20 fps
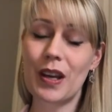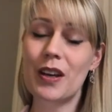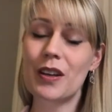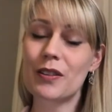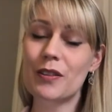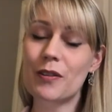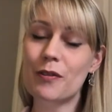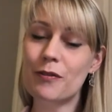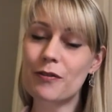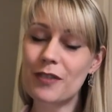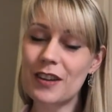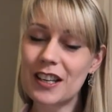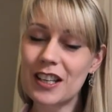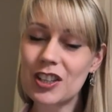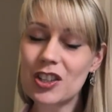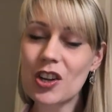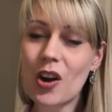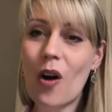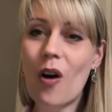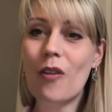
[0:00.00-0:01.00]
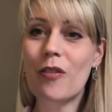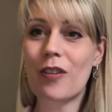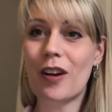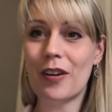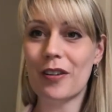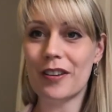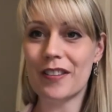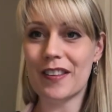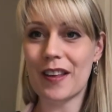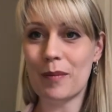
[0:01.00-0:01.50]
to finish off our
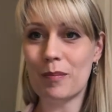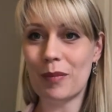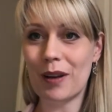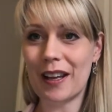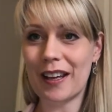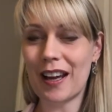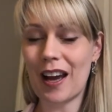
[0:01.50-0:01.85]
assembly,